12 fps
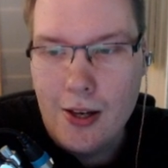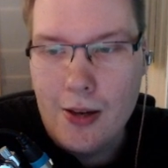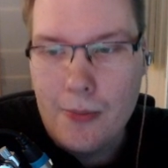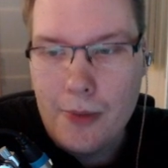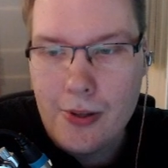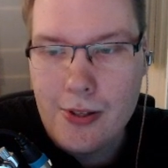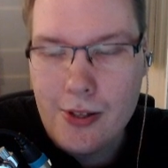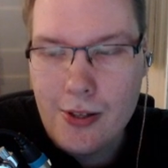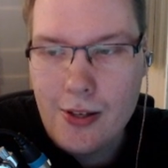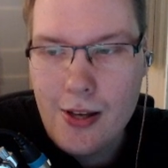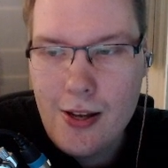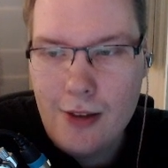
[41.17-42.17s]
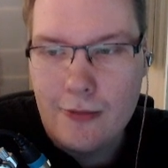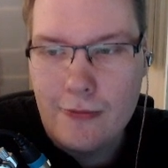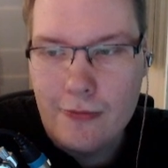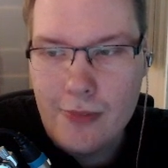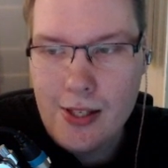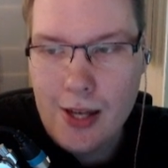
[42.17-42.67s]
But yeah,
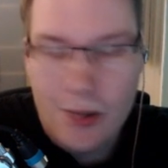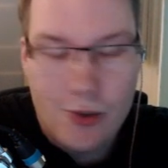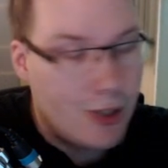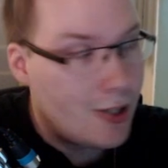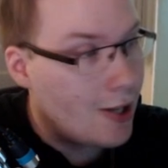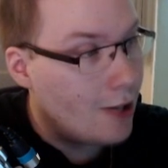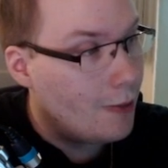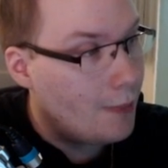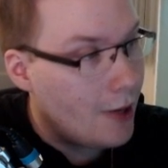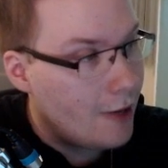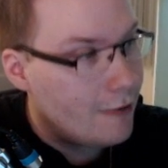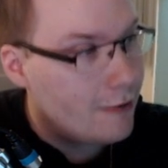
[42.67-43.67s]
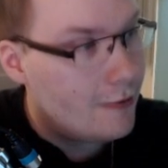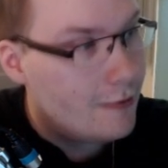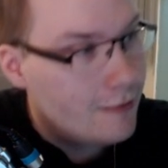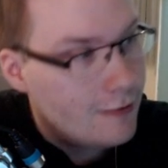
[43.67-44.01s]
it's another skill buff,